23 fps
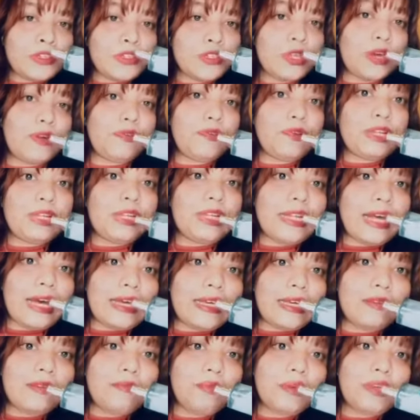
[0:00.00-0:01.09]
So I really
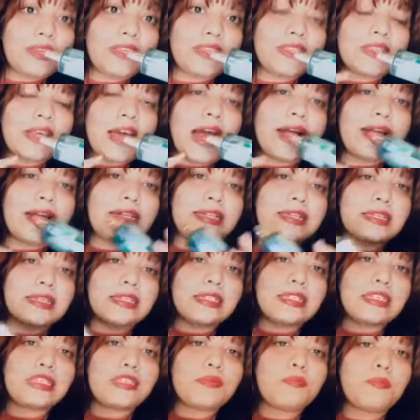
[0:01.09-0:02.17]
like it because, and
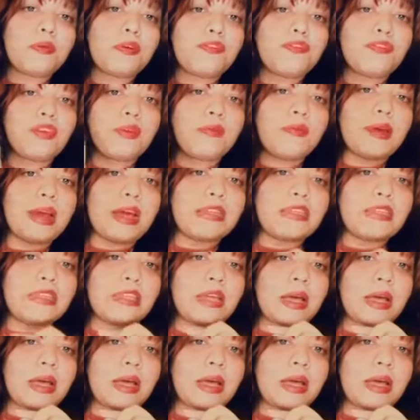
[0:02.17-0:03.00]
this perfume has